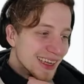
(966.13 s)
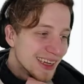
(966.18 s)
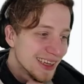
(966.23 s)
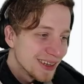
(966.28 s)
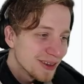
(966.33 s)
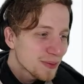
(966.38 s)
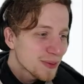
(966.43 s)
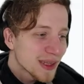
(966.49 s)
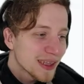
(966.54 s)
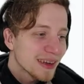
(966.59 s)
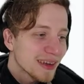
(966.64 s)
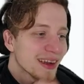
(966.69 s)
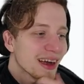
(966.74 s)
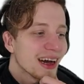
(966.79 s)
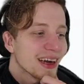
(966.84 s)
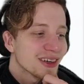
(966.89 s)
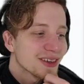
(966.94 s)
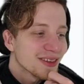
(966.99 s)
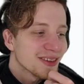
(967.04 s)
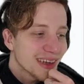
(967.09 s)
Don't be that
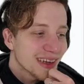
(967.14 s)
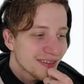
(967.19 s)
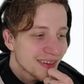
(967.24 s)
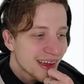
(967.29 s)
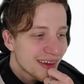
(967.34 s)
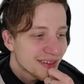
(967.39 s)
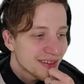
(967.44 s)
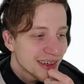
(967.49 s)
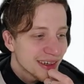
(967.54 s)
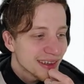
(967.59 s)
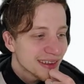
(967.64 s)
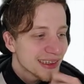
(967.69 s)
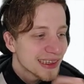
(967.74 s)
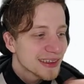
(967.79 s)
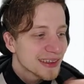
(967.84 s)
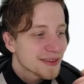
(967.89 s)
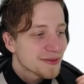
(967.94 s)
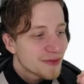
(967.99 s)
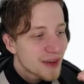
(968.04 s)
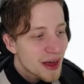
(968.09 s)
harsh on them. Come on, this
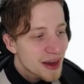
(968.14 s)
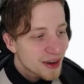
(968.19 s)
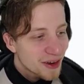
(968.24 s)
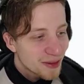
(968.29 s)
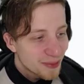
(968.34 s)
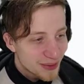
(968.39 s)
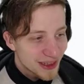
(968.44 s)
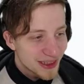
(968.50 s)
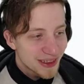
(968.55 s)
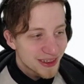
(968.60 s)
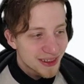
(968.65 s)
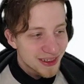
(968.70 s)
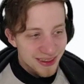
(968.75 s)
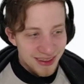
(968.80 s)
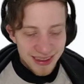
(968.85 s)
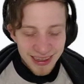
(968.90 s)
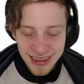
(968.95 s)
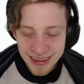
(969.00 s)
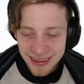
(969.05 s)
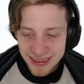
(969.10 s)
is a fair
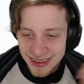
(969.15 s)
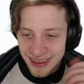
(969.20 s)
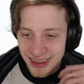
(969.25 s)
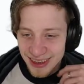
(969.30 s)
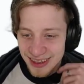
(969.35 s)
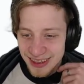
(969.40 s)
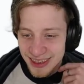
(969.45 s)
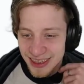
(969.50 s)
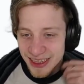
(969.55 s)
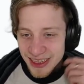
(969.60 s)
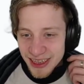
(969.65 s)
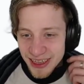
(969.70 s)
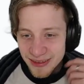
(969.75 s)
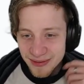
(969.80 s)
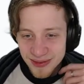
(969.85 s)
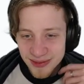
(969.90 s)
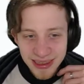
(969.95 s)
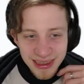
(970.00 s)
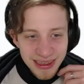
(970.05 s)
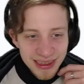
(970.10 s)
competition. They gotta,
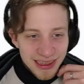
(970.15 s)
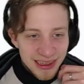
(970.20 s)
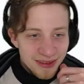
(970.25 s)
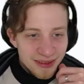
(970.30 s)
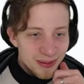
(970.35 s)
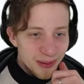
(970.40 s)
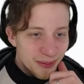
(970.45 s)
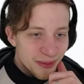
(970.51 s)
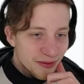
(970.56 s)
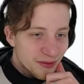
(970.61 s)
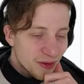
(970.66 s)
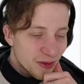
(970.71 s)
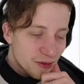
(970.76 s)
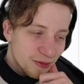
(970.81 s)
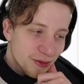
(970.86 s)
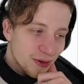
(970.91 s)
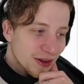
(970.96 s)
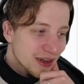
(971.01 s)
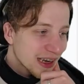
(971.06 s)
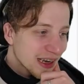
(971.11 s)
if people vote
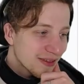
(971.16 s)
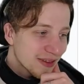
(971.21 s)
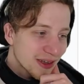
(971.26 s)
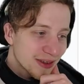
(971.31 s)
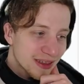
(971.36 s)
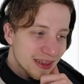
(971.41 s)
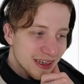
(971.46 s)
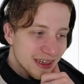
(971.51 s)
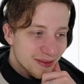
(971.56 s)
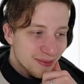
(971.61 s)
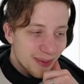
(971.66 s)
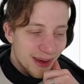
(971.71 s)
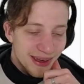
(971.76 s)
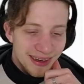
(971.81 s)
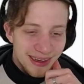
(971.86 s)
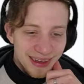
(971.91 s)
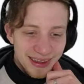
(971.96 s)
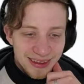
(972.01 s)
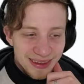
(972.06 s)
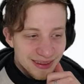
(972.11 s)
for that, we gotta respect
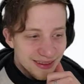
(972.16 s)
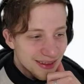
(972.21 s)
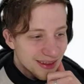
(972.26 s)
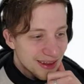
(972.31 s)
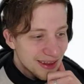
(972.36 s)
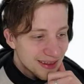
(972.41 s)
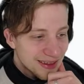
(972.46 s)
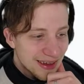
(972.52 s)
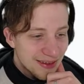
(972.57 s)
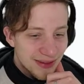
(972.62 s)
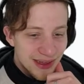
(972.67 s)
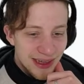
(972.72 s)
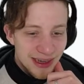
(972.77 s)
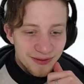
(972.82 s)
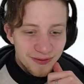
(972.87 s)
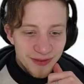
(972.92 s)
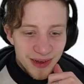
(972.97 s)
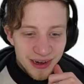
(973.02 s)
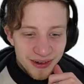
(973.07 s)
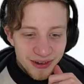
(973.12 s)
that. Let's have here a
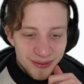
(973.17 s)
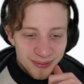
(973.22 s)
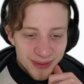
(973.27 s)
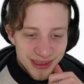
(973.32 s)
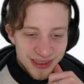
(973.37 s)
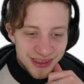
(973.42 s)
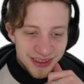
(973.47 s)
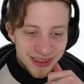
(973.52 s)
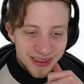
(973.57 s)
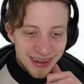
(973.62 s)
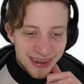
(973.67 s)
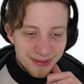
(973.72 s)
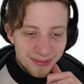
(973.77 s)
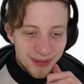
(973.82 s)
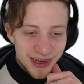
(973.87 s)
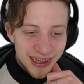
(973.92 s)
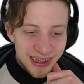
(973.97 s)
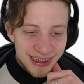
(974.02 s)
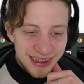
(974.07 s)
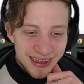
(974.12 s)
fair competition and
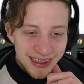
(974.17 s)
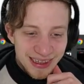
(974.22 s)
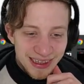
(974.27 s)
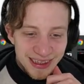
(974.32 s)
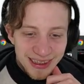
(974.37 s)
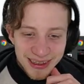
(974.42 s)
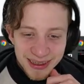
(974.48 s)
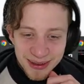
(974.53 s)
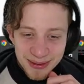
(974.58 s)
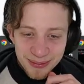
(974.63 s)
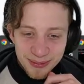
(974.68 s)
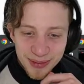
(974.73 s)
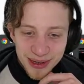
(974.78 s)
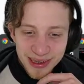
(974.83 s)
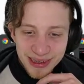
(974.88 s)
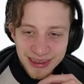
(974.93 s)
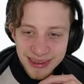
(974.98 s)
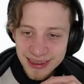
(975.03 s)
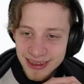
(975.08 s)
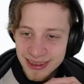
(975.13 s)
bring
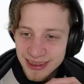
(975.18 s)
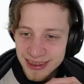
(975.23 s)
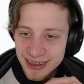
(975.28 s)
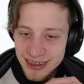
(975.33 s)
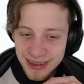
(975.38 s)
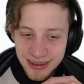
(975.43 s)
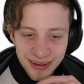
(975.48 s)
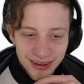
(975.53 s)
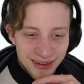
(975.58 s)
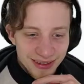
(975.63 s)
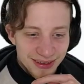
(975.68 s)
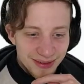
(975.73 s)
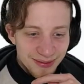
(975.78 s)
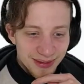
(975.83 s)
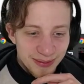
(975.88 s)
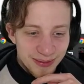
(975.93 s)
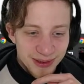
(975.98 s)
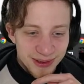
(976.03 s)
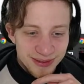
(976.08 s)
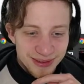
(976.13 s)
other
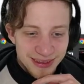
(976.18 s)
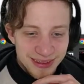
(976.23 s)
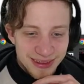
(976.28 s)
people to the